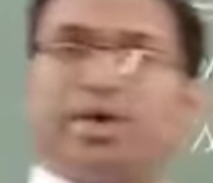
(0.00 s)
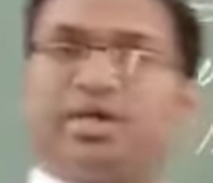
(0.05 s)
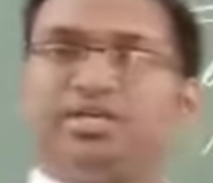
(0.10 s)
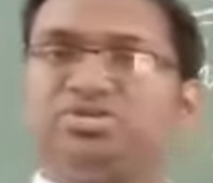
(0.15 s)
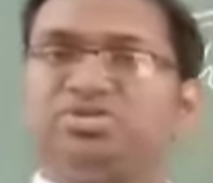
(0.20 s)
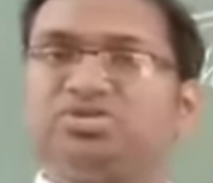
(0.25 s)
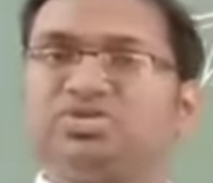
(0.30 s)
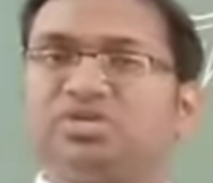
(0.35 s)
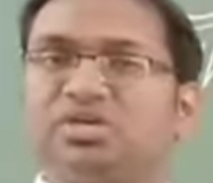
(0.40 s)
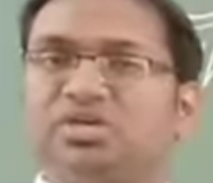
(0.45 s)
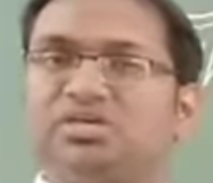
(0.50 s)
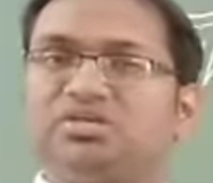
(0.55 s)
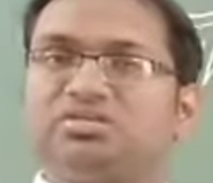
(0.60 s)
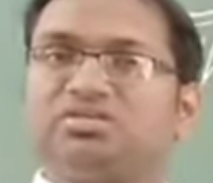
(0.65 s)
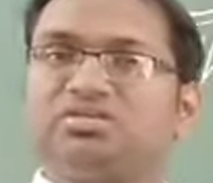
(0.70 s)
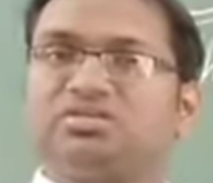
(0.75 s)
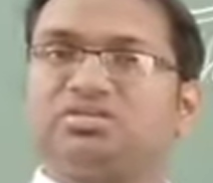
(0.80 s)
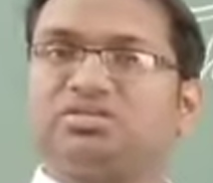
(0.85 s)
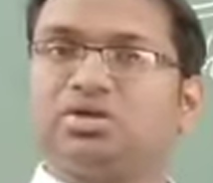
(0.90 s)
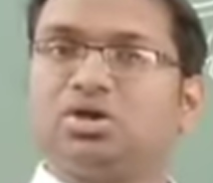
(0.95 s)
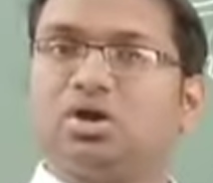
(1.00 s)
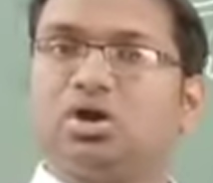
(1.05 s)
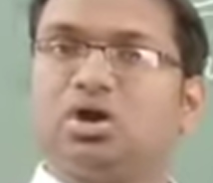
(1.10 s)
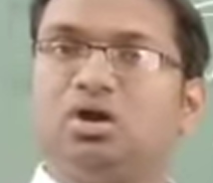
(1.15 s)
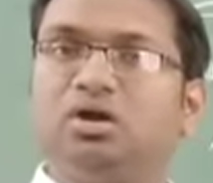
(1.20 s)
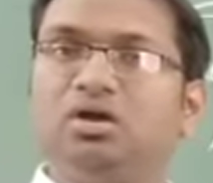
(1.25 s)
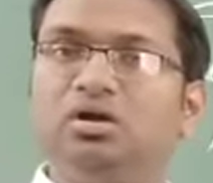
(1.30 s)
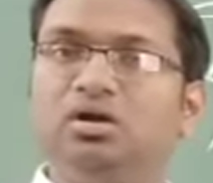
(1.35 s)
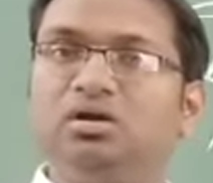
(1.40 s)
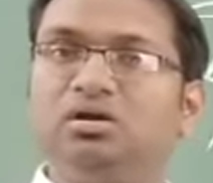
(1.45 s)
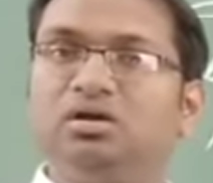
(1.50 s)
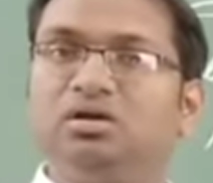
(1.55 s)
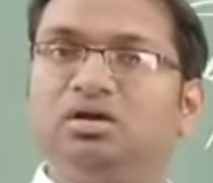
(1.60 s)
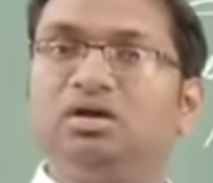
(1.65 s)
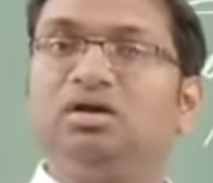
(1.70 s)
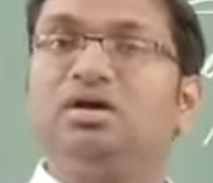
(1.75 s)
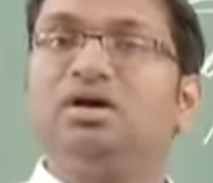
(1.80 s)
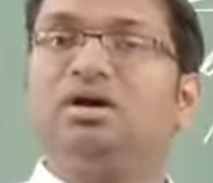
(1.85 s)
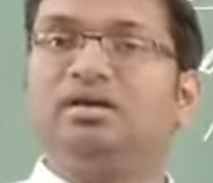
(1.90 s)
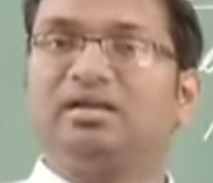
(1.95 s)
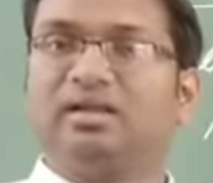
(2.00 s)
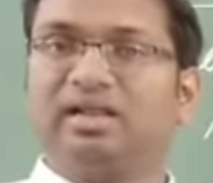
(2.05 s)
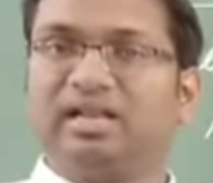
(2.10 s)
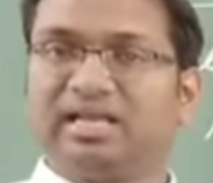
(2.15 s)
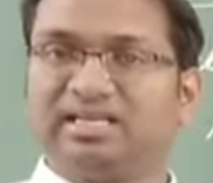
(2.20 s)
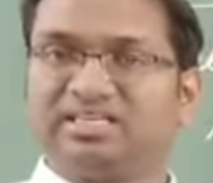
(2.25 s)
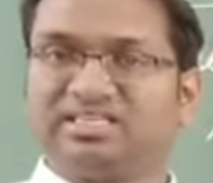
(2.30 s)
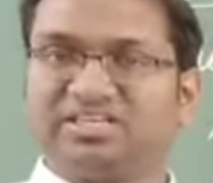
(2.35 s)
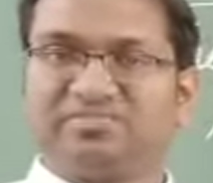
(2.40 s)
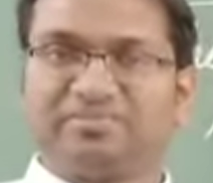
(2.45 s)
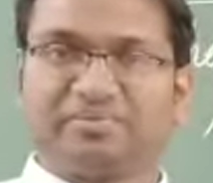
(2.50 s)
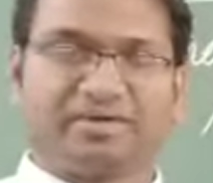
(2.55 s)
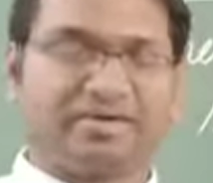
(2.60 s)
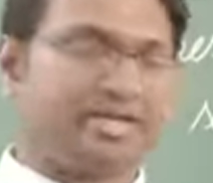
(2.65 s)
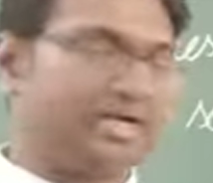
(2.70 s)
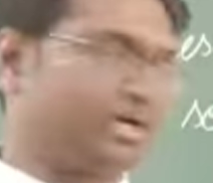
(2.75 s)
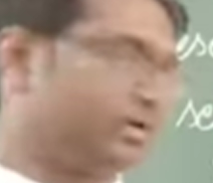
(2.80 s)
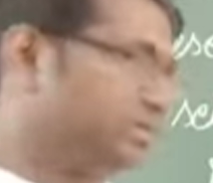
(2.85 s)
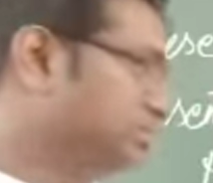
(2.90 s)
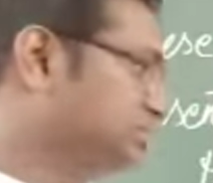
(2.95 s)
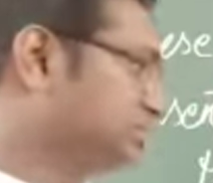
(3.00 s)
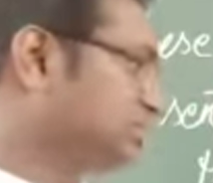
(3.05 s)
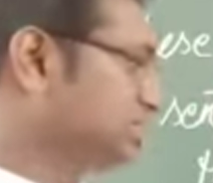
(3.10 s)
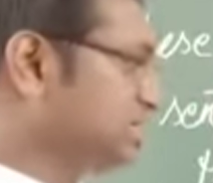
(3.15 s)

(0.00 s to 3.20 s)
which is your relative pronoun.